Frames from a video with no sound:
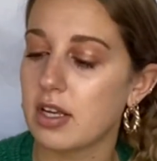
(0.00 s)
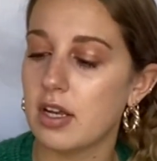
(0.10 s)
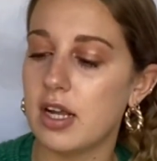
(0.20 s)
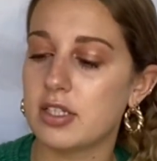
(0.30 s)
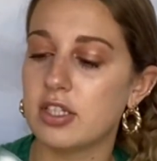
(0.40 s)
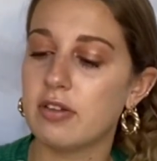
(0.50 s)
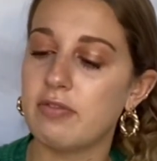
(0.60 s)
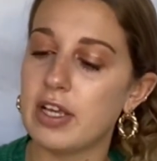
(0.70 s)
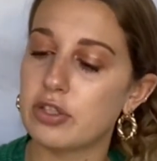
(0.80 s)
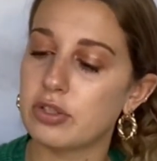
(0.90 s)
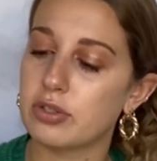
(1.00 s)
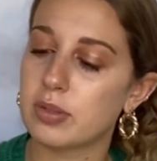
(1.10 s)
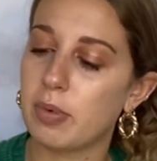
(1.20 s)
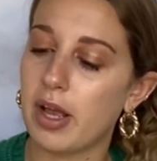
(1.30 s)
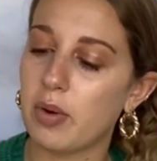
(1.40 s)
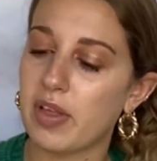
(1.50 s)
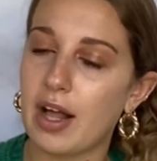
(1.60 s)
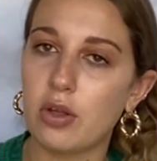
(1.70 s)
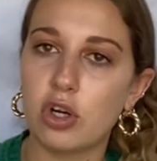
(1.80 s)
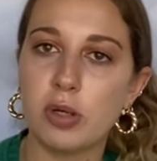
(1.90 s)
It's just a facial spray with
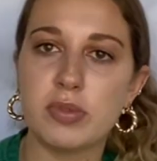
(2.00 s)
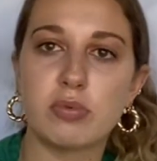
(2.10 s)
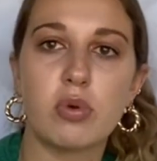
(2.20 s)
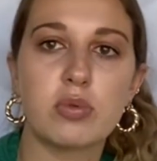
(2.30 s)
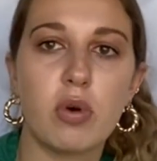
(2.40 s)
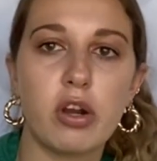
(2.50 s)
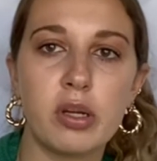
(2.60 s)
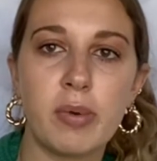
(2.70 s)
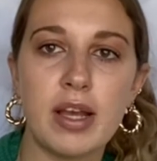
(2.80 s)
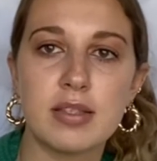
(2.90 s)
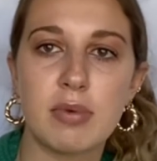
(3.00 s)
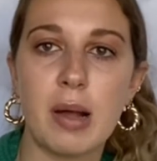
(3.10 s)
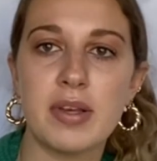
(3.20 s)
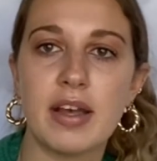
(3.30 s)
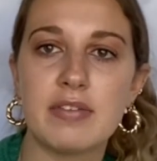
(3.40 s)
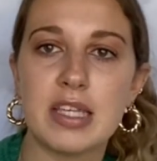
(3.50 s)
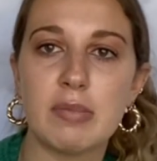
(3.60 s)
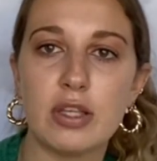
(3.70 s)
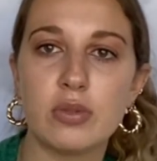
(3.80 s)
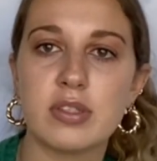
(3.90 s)
aloe herbs and rose water. You guys probably have seen me
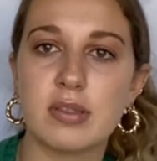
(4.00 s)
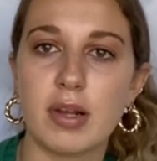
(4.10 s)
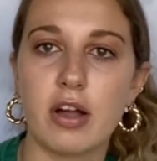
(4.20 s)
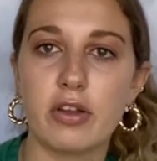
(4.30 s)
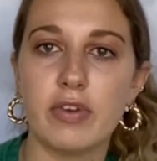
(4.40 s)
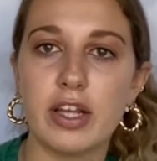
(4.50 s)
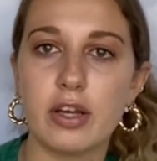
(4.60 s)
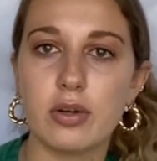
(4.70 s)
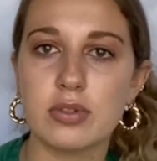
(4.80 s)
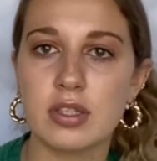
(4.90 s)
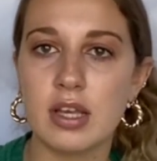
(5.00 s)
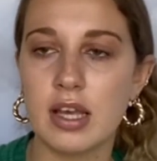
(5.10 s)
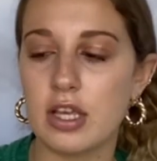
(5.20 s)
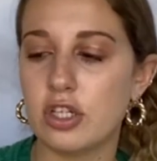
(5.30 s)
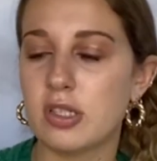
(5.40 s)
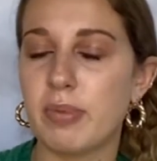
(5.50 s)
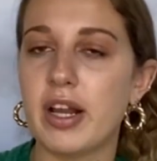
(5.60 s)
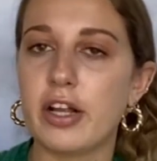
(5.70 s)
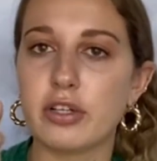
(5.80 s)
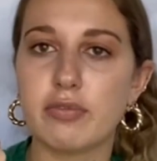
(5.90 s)
use this in my other videos. You just spray it
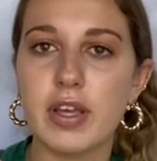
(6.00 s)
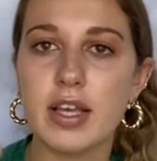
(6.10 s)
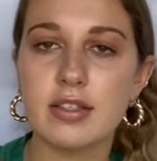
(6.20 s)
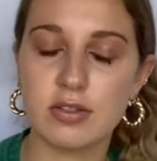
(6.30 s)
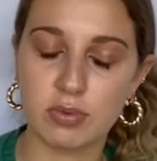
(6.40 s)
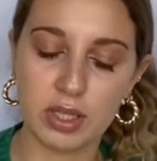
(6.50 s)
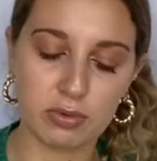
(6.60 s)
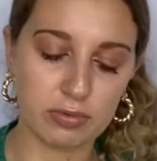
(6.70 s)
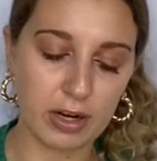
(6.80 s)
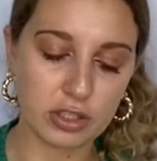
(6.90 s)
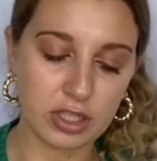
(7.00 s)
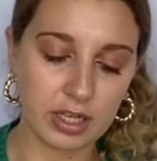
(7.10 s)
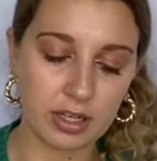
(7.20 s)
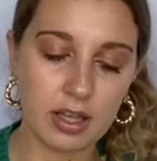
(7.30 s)
on your face. It's really refreshing.